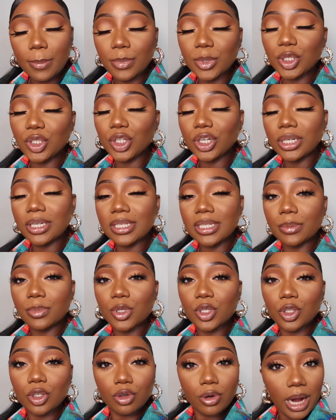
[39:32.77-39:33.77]
Be sure to
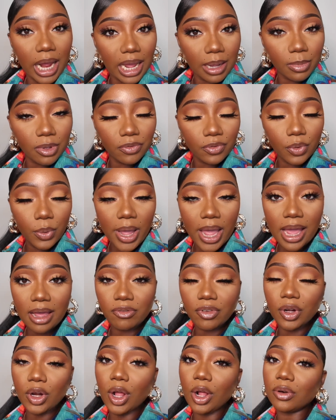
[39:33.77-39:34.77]
subscribe if you
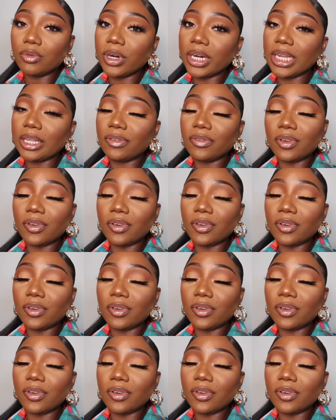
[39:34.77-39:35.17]
haven't already.